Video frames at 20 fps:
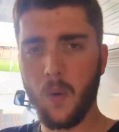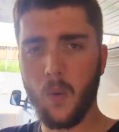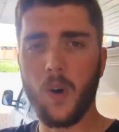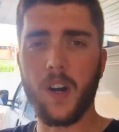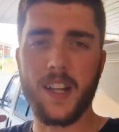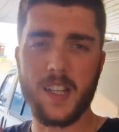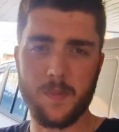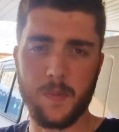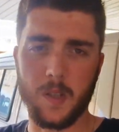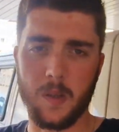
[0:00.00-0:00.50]

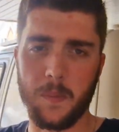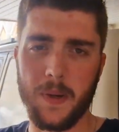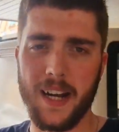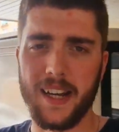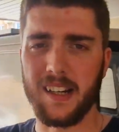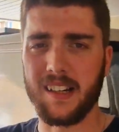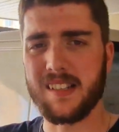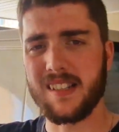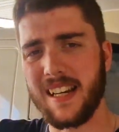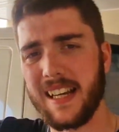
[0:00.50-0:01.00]
Wanted to put the
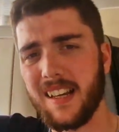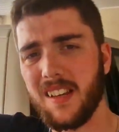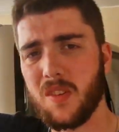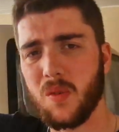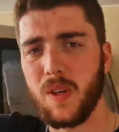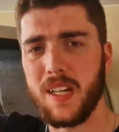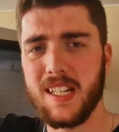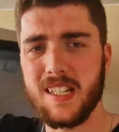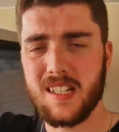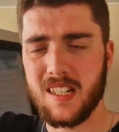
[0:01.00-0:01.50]
panels
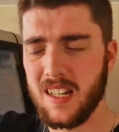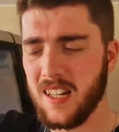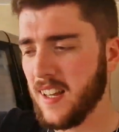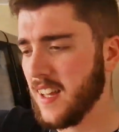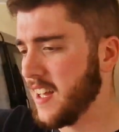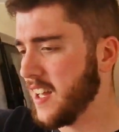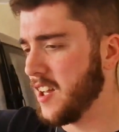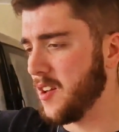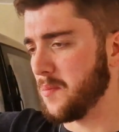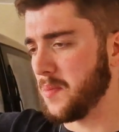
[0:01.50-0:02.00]
lengthways,
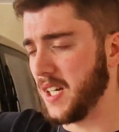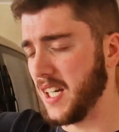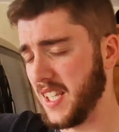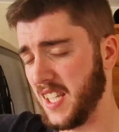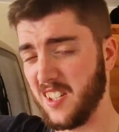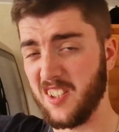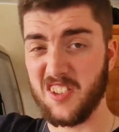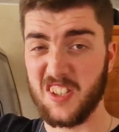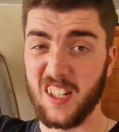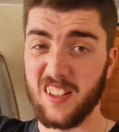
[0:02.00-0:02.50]
but
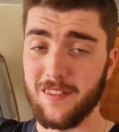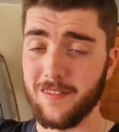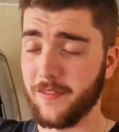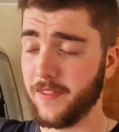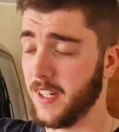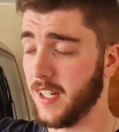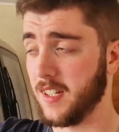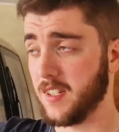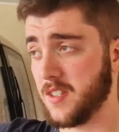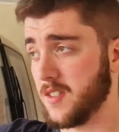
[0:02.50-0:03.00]
they just didn't
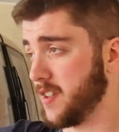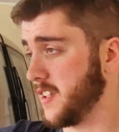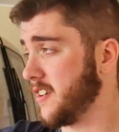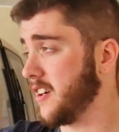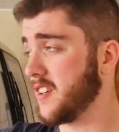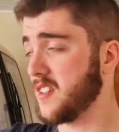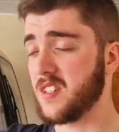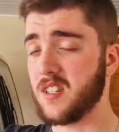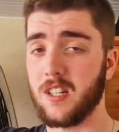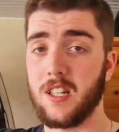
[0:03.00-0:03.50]
fit, so they're
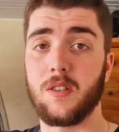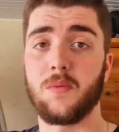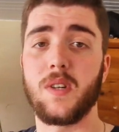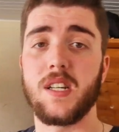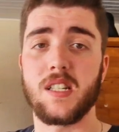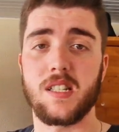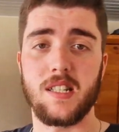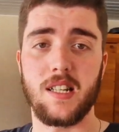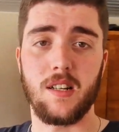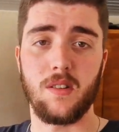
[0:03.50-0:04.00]
on
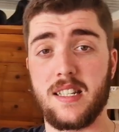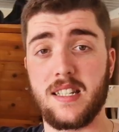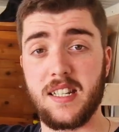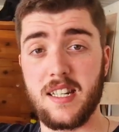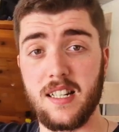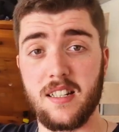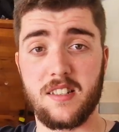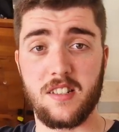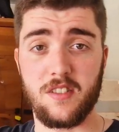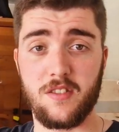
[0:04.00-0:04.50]
sideways now.
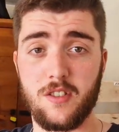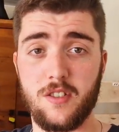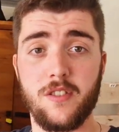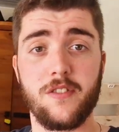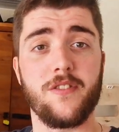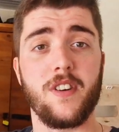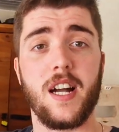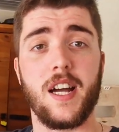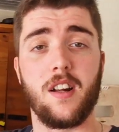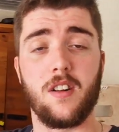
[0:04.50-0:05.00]
Sealed to the
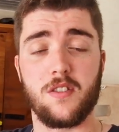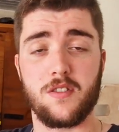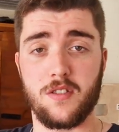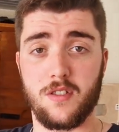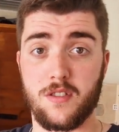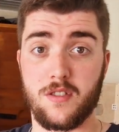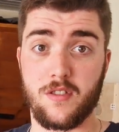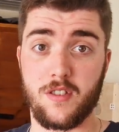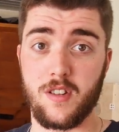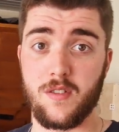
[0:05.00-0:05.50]
roof and also
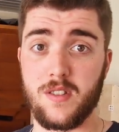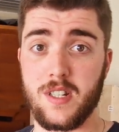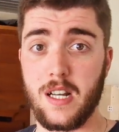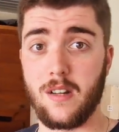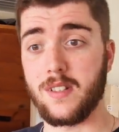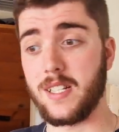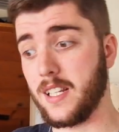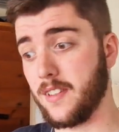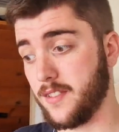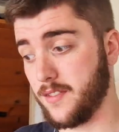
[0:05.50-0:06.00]
screwed
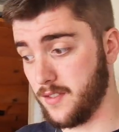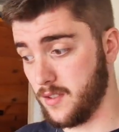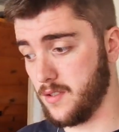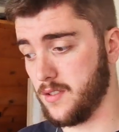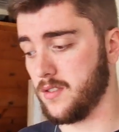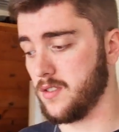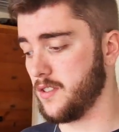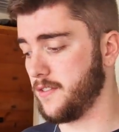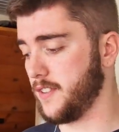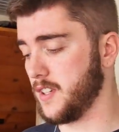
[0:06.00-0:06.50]
down through
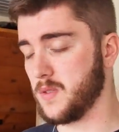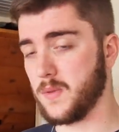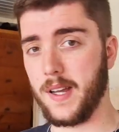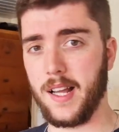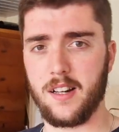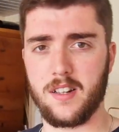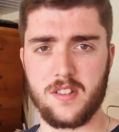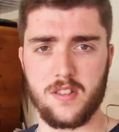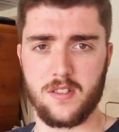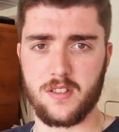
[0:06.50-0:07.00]
the roof as
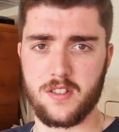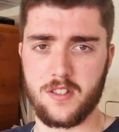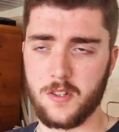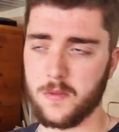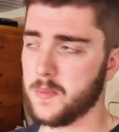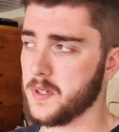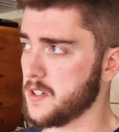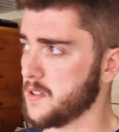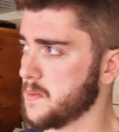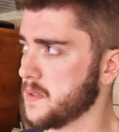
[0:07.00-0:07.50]
well, so
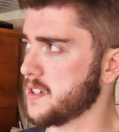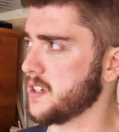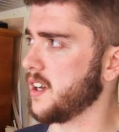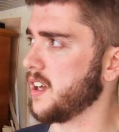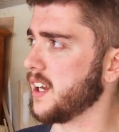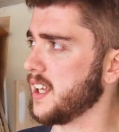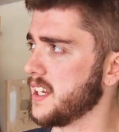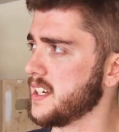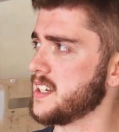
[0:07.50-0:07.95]
super, super solid.